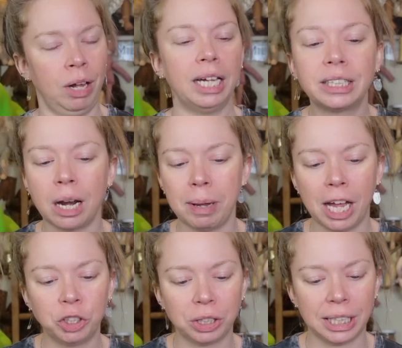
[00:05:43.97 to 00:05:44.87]
It's gonna be
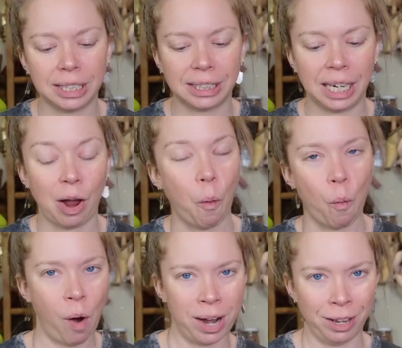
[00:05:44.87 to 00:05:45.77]
interesting to see
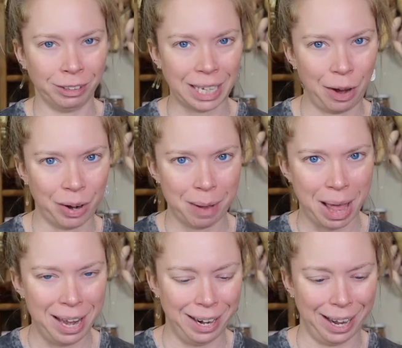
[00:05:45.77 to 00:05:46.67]
what it looks like when I'm
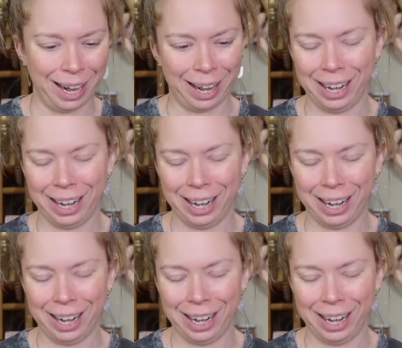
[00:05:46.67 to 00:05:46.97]
editing.